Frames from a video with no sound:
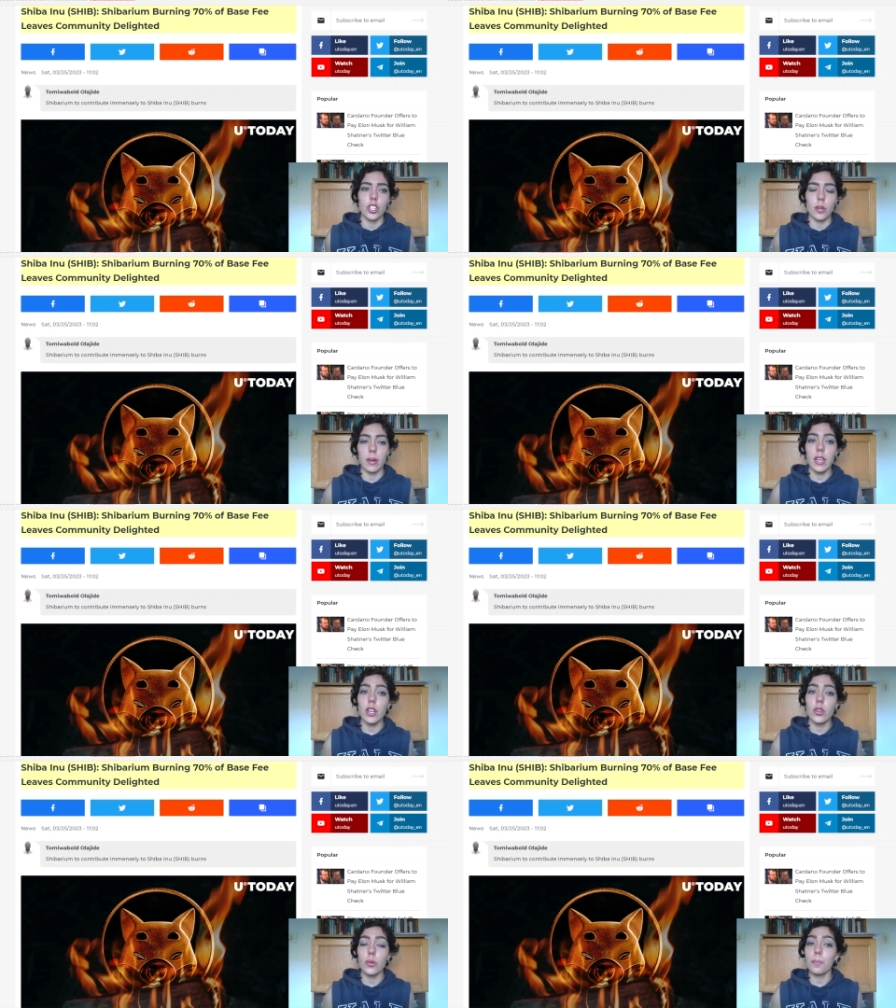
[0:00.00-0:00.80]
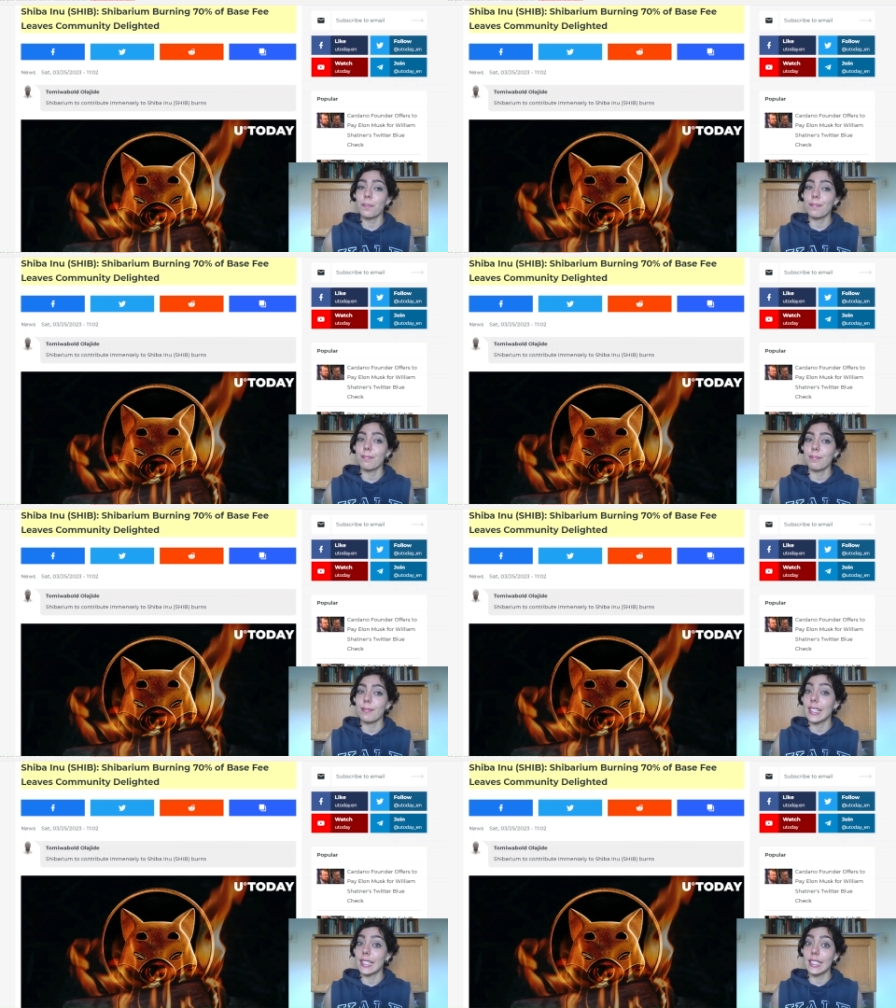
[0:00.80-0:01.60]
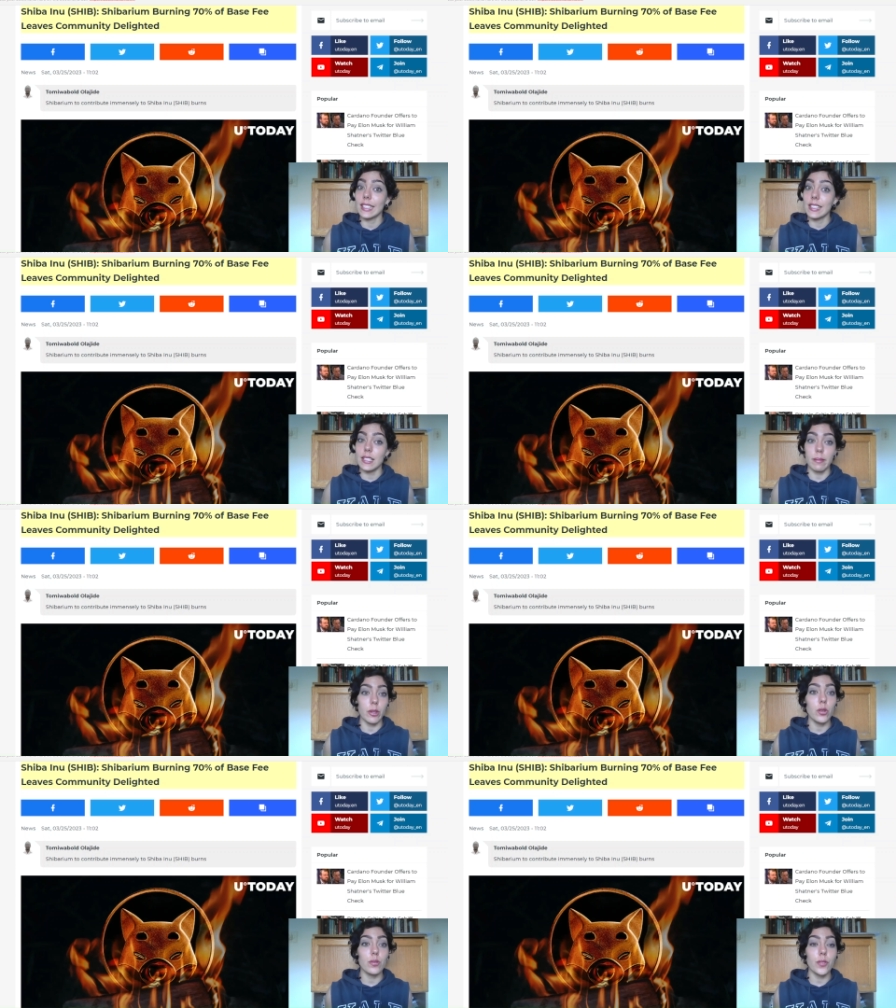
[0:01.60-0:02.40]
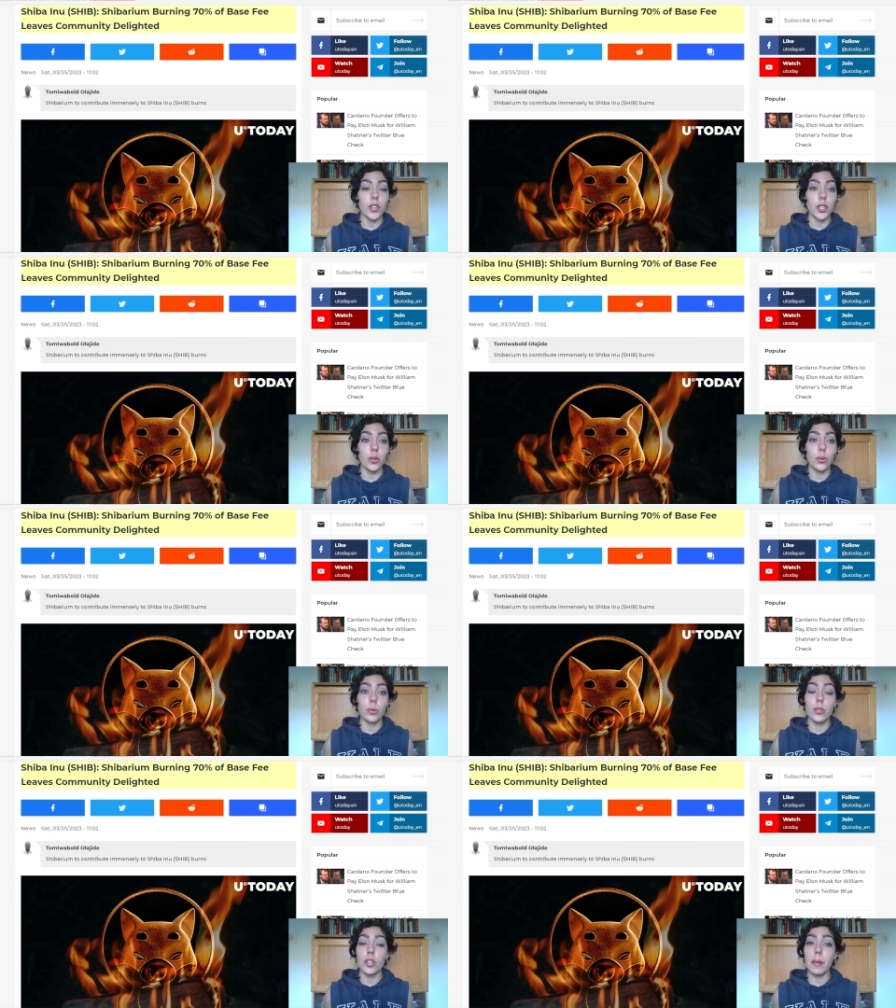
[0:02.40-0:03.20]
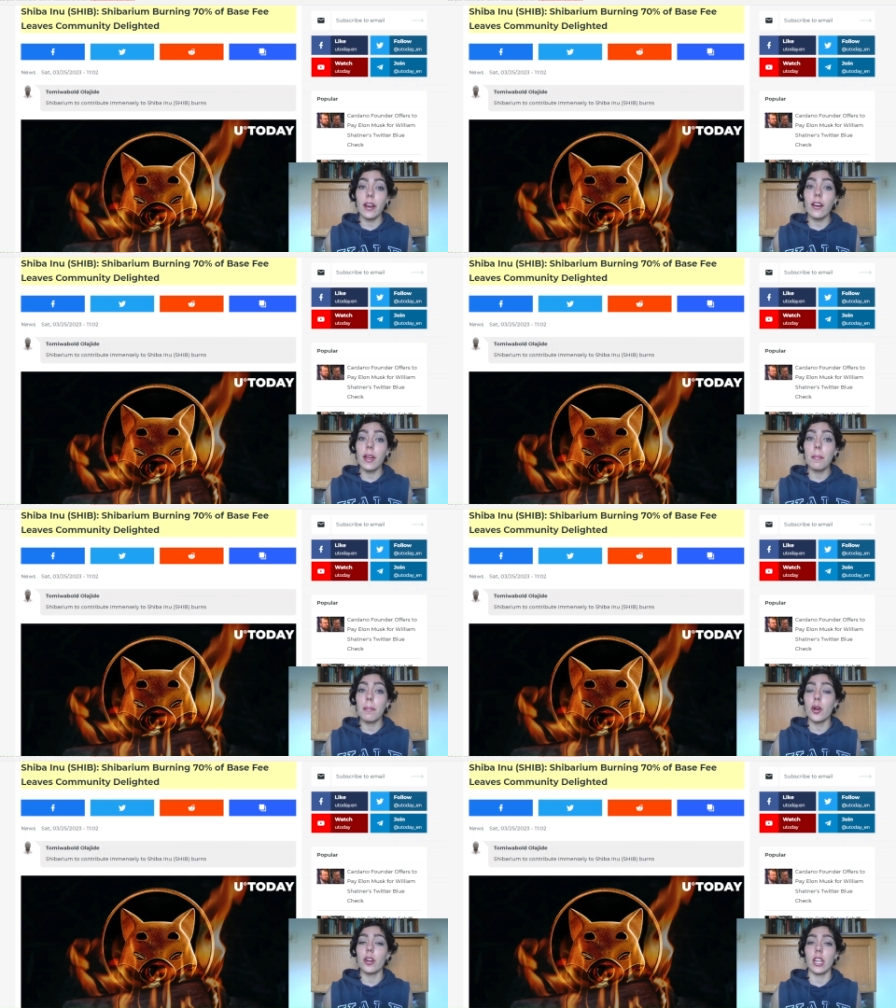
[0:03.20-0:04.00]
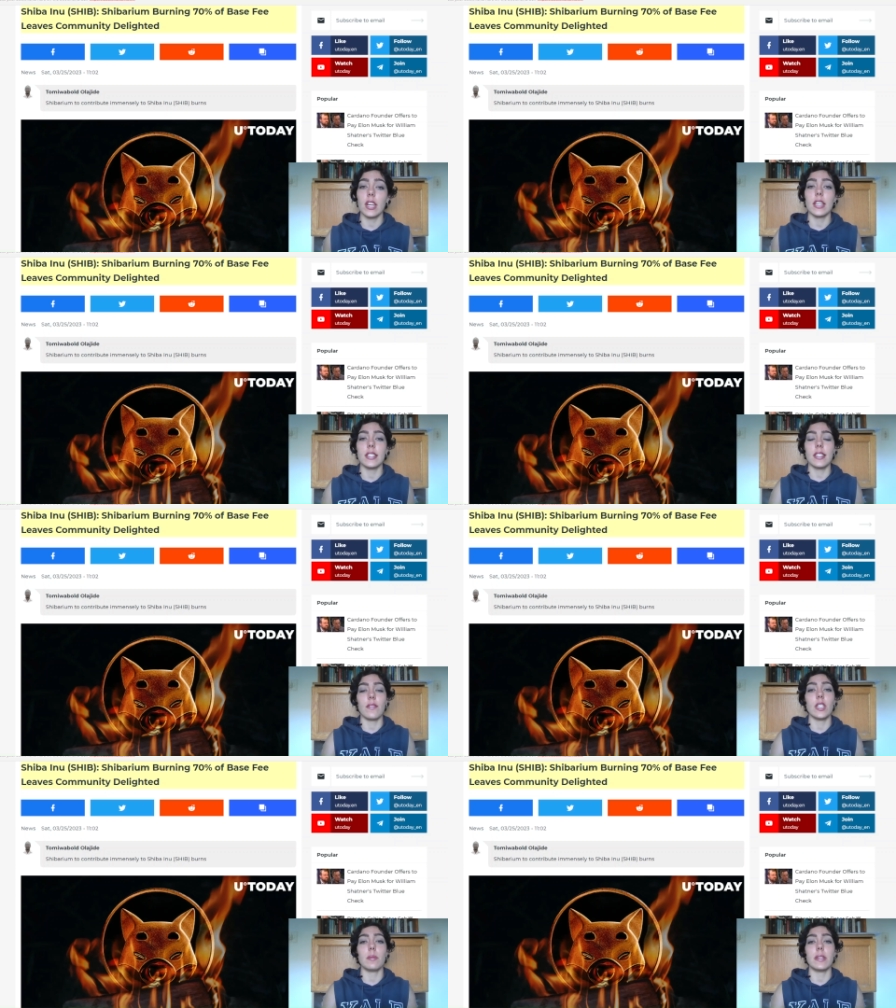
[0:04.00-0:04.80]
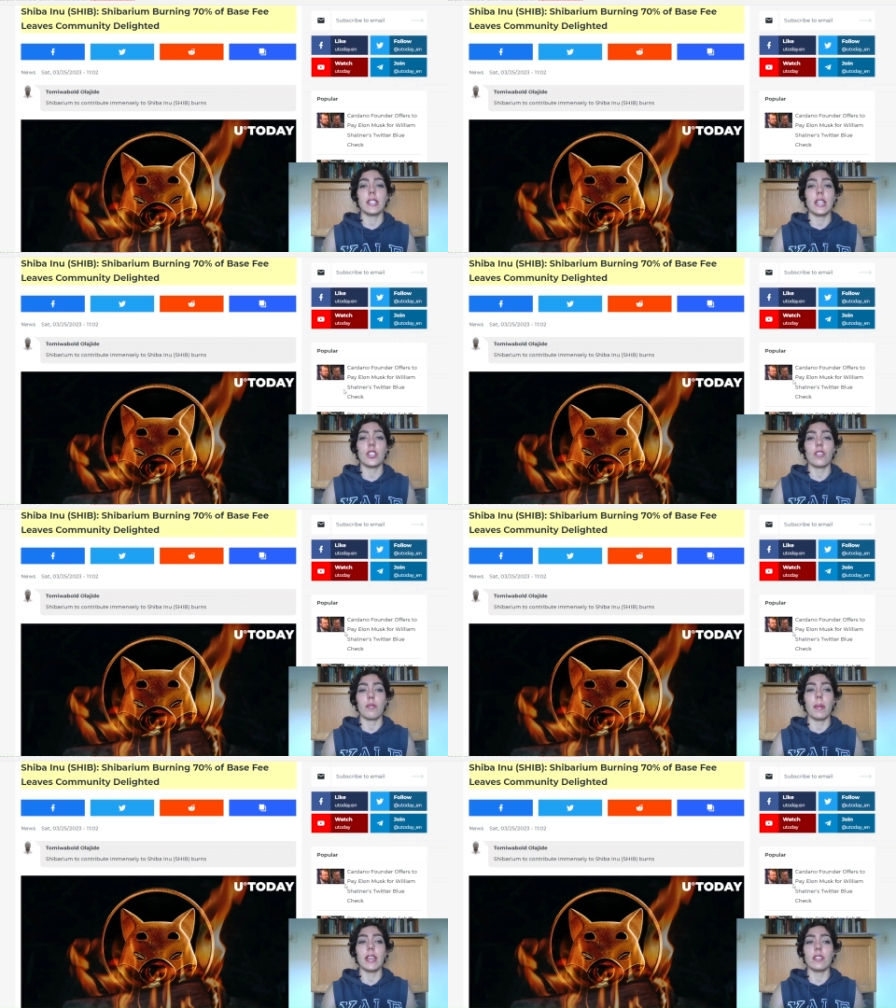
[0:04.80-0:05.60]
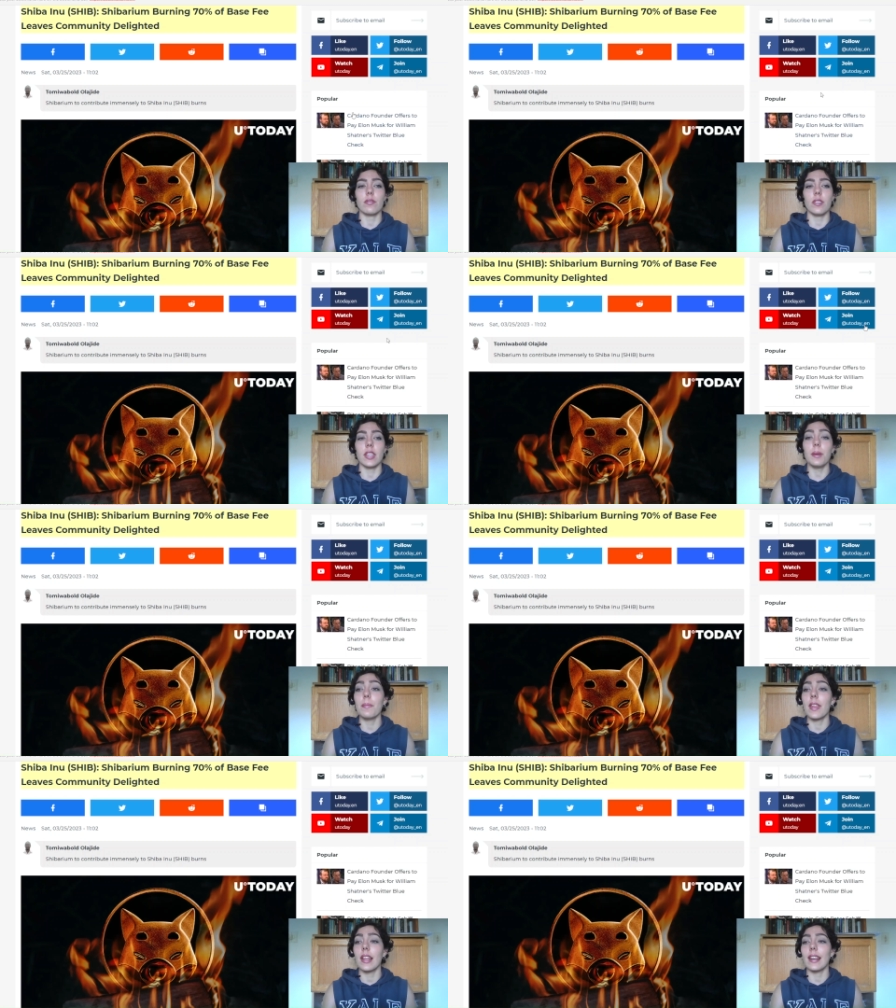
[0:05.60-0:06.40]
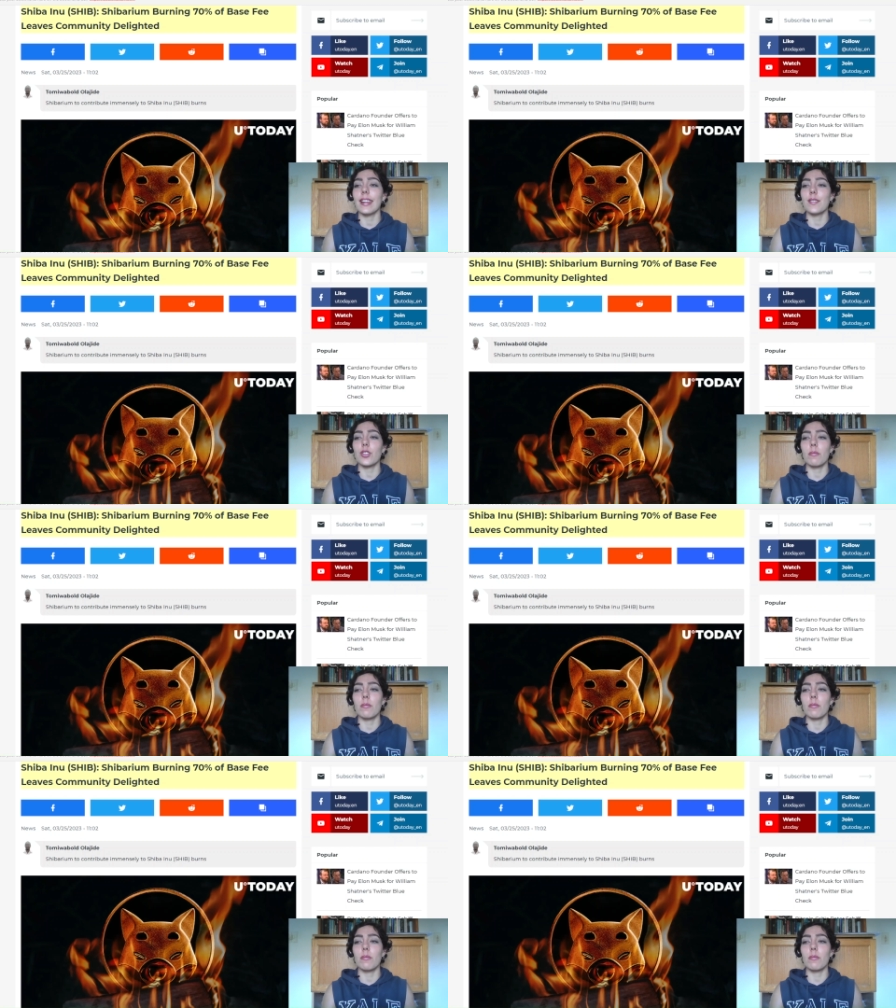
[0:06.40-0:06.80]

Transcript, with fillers: Shiba Inu. Some news for you. Shibarium burning seventy percent of base fee leaves